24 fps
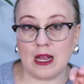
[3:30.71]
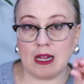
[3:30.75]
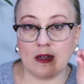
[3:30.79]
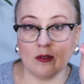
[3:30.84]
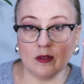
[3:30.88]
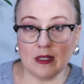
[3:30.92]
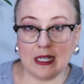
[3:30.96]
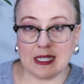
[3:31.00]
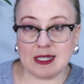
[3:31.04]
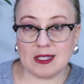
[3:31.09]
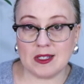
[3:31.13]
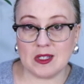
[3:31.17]
I
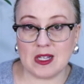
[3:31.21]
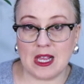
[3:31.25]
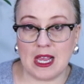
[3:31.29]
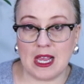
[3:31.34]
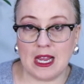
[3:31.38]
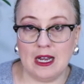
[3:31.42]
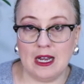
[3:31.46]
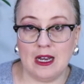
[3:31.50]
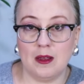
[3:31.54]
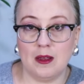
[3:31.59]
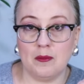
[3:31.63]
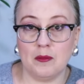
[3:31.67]
don't like
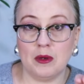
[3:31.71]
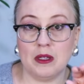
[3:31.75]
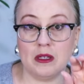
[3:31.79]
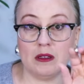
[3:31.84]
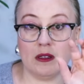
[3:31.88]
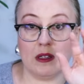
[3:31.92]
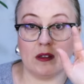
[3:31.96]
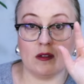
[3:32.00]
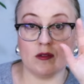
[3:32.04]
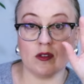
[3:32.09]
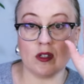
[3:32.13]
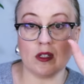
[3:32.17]
saying it, but
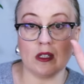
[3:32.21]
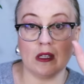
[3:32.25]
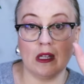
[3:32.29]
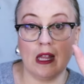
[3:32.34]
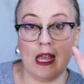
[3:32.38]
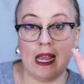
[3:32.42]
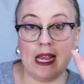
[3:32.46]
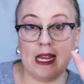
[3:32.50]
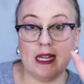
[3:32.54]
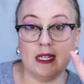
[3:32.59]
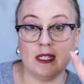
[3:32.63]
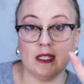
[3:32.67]
there's
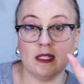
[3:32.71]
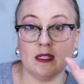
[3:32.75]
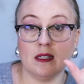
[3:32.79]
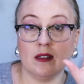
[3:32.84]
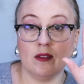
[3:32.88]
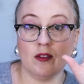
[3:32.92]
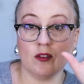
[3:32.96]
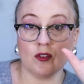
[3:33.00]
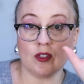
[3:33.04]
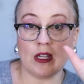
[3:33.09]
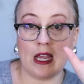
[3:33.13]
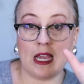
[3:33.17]
light,
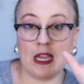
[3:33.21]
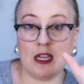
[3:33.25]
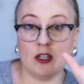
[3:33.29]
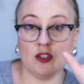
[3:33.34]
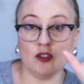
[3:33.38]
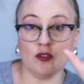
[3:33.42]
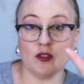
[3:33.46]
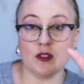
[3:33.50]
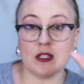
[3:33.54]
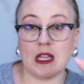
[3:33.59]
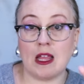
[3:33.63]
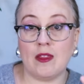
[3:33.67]
there's
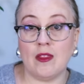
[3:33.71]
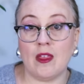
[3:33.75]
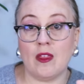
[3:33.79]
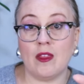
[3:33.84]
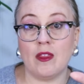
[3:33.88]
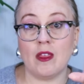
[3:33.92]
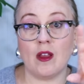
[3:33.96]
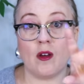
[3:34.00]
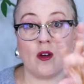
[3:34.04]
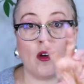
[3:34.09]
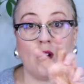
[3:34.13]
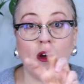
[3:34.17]
angels, and then
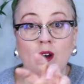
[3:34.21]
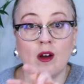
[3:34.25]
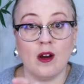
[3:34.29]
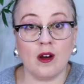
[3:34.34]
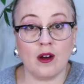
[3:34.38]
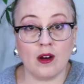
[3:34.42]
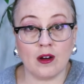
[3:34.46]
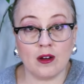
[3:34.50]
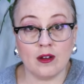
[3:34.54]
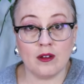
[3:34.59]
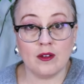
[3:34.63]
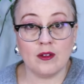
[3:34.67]
there
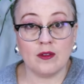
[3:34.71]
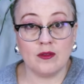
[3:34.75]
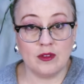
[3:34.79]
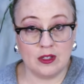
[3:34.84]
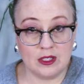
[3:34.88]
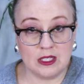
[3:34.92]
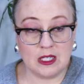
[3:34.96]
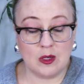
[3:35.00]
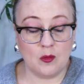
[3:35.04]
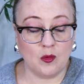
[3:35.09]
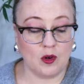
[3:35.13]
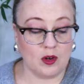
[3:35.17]
are the
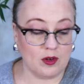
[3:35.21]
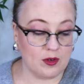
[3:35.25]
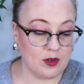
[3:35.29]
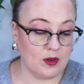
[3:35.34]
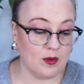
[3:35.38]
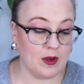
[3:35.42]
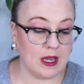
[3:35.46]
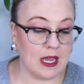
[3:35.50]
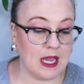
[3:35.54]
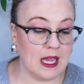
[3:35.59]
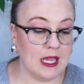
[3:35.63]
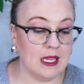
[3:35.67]
D word,
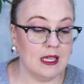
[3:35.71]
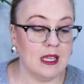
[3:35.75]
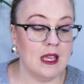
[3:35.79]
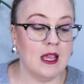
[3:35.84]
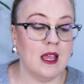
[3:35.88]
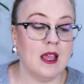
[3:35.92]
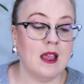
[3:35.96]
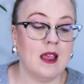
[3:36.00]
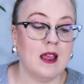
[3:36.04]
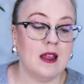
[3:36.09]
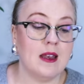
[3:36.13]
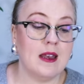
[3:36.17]
okay?
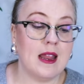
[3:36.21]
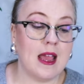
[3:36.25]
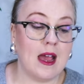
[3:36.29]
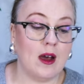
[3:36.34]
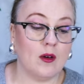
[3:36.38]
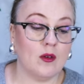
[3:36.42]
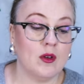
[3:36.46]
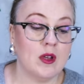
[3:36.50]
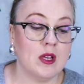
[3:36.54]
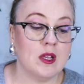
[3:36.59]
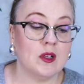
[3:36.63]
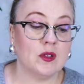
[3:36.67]

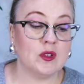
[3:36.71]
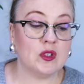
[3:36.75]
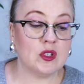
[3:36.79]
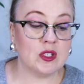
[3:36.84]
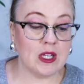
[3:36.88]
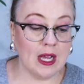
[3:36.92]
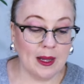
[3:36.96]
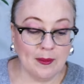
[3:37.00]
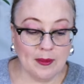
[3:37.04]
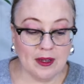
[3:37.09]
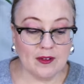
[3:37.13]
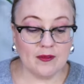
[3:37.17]
Now,
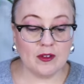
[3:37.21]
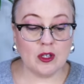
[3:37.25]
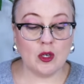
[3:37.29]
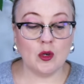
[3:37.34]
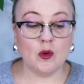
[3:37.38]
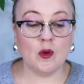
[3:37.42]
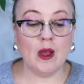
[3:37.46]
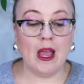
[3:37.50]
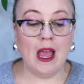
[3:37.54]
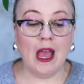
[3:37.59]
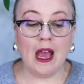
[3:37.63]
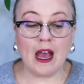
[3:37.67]
some of
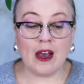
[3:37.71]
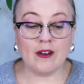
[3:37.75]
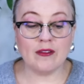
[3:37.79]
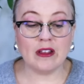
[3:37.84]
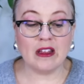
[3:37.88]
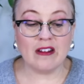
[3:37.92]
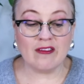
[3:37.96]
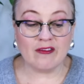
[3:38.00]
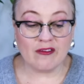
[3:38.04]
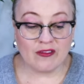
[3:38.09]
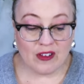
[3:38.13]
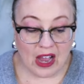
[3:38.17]
you have
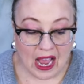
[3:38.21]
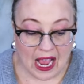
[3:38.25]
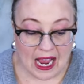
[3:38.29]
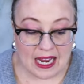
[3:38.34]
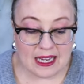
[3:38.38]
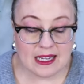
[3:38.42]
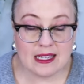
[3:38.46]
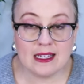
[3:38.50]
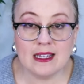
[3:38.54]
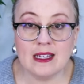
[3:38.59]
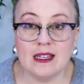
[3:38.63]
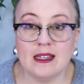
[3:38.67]

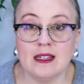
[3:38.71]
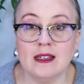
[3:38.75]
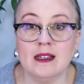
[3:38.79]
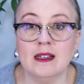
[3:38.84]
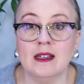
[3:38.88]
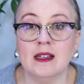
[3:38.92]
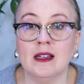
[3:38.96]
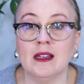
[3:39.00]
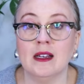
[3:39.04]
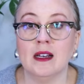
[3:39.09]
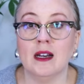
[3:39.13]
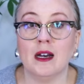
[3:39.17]
invited
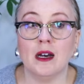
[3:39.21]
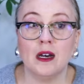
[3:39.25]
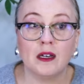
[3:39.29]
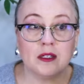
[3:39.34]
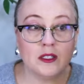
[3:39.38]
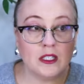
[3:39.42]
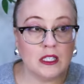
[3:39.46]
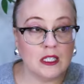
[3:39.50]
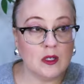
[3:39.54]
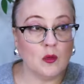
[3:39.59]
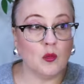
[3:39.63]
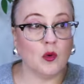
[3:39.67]
a
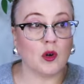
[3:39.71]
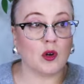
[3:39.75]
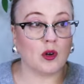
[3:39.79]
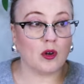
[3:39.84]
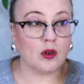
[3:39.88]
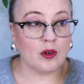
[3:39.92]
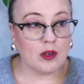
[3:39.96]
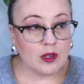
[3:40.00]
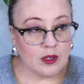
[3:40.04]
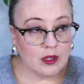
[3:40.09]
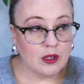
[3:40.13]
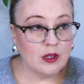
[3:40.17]
D
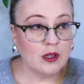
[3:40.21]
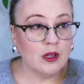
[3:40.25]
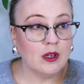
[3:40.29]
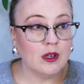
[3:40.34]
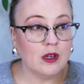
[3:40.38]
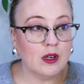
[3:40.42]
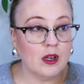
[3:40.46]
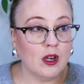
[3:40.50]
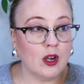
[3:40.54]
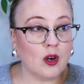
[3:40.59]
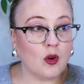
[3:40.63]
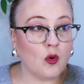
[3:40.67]
word
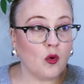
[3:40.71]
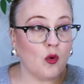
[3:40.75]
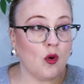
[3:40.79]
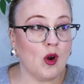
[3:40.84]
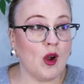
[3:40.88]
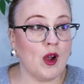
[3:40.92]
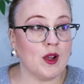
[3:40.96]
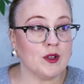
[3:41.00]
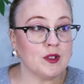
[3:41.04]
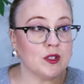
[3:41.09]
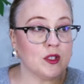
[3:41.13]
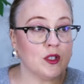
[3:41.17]

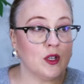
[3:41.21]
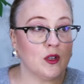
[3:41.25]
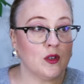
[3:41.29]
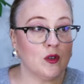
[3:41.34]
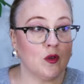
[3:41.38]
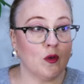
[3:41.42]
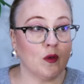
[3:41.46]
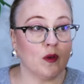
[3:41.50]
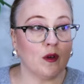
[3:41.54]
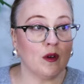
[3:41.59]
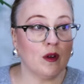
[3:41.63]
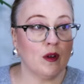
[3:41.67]
across
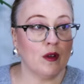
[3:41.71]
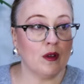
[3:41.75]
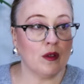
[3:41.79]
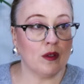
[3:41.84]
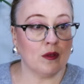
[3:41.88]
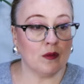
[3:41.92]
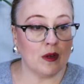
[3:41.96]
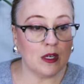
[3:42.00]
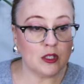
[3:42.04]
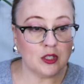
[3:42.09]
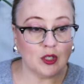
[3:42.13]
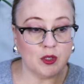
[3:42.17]
your
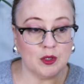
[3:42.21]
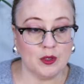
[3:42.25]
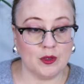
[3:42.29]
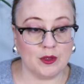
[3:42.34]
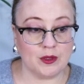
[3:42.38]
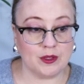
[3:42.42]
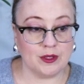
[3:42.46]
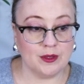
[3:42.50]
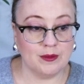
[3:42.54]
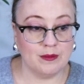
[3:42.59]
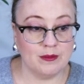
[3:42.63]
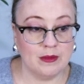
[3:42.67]

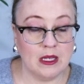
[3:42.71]
threshold.